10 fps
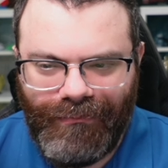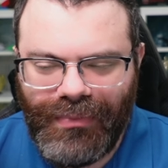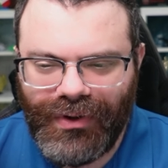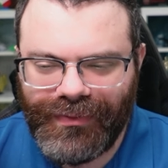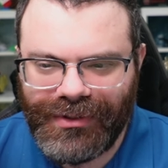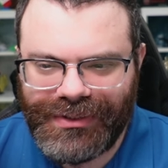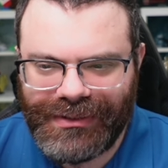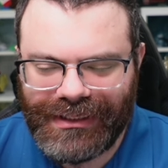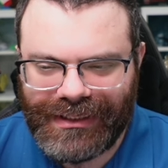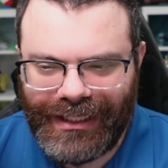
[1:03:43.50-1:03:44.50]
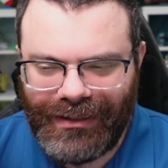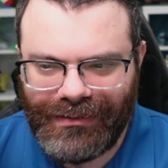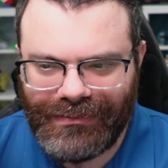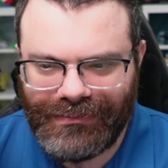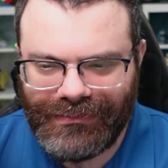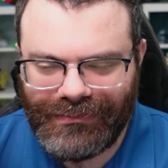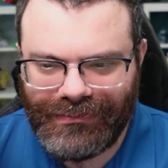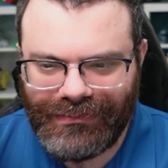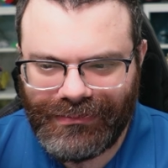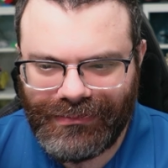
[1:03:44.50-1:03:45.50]
Both words use this L.
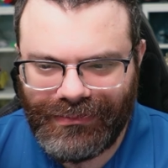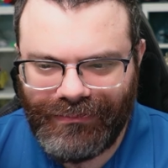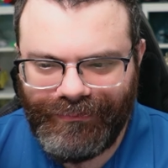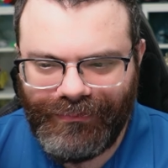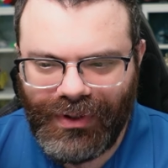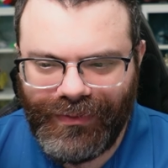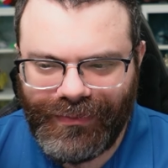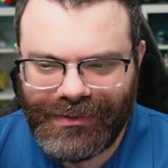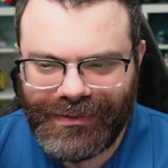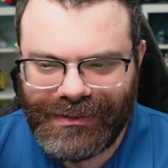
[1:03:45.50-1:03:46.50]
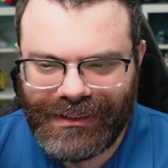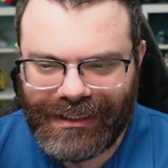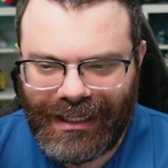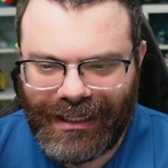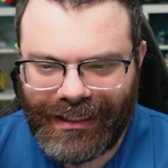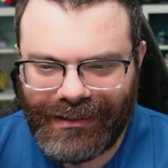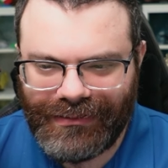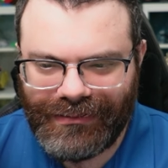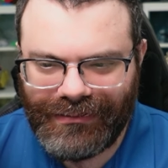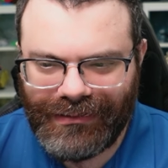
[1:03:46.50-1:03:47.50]
Both words use this I.
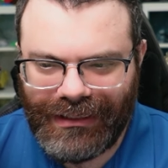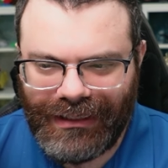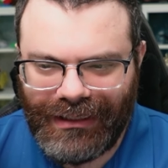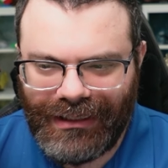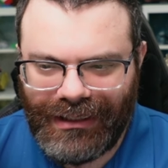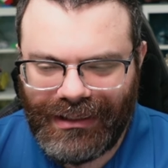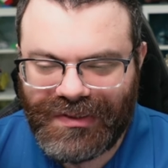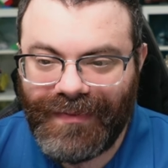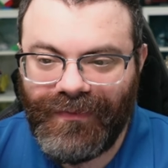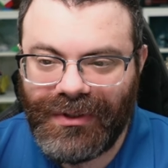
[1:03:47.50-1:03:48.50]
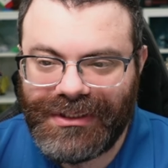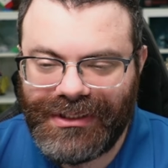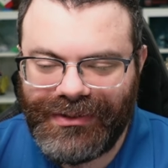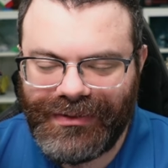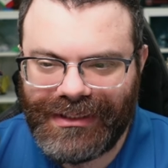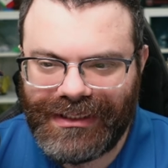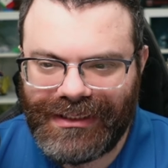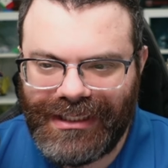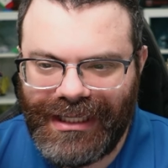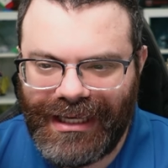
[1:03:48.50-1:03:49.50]
So I'm forced to use the
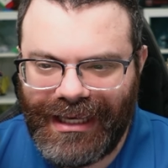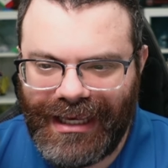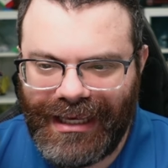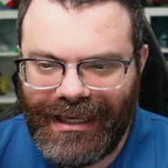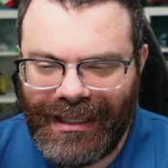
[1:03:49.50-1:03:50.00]
C A